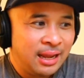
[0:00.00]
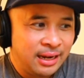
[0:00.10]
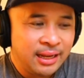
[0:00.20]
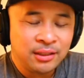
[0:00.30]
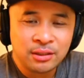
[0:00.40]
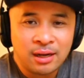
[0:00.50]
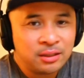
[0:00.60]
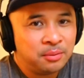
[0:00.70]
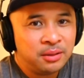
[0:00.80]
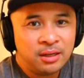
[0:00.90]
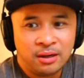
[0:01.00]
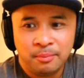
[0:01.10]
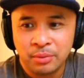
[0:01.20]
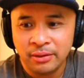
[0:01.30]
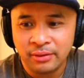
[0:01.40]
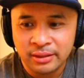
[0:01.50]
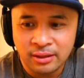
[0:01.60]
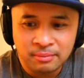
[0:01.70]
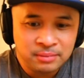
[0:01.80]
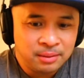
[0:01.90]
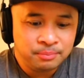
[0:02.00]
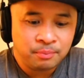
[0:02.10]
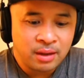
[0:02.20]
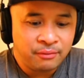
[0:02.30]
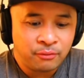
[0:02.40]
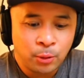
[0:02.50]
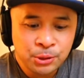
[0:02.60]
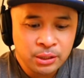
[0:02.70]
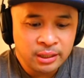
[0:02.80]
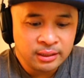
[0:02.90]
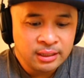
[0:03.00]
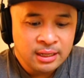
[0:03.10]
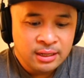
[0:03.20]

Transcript: and I get to talk to, you know, I'm fortunate